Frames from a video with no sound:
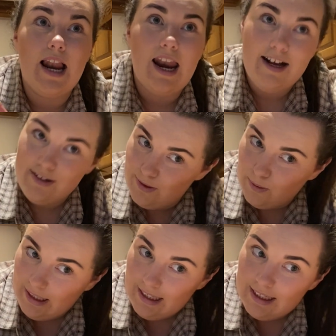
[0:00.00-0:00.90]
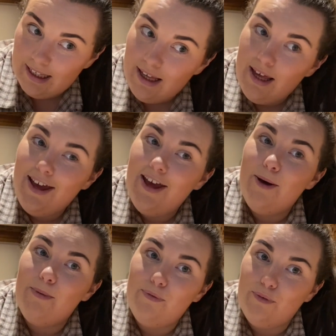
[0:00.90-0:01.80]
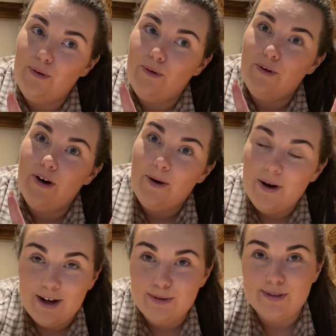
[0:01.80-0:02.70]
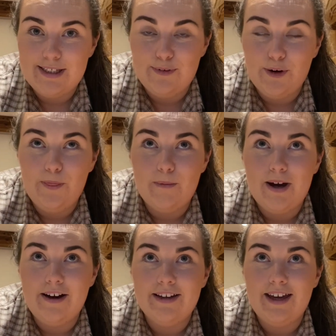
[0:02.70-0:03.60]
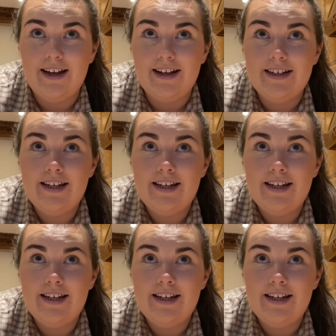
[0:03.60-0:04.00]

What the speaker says: last week before our house was even on the market.